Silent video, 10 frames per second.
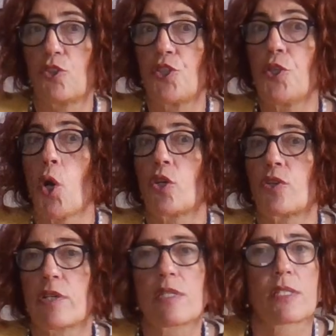
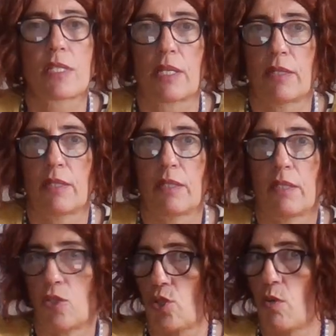theocracy,
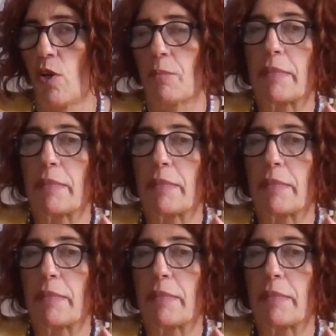and so on.